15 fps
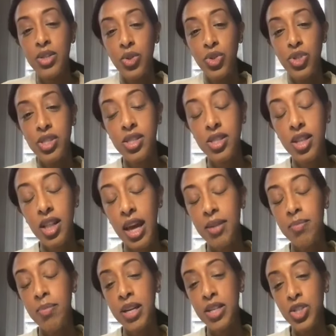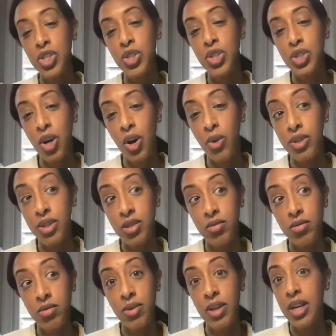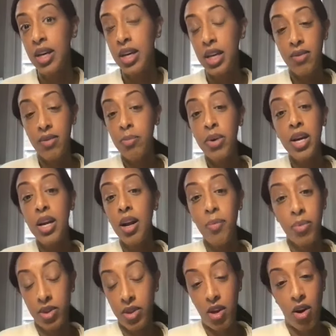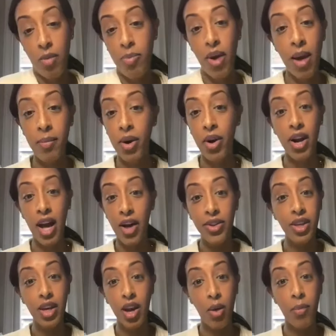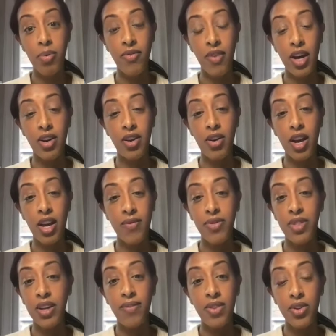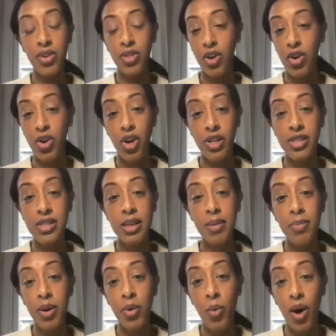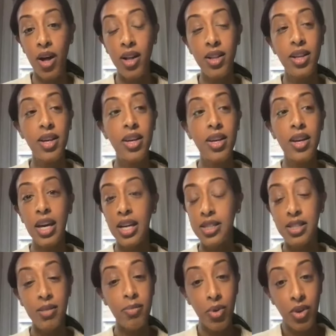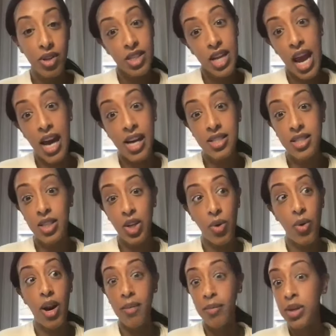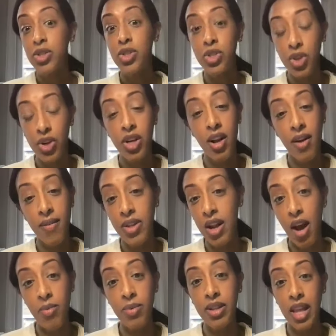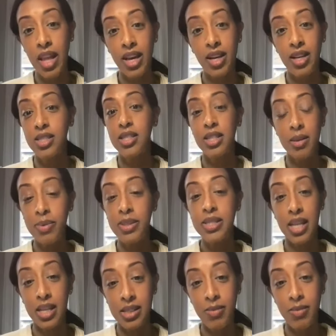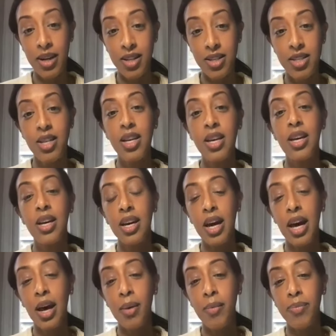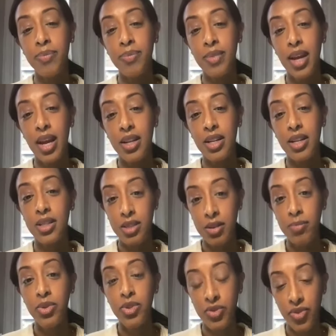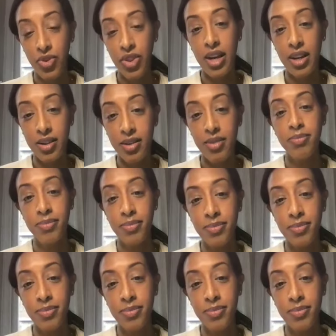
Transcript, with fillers: So just to let patients know to even bring it up with their primary healthcare provider. If they feel that they're not sleeping well, it's important to ask, you know what, I'm concerned enough that I would like a sleep assessment, and to push for that.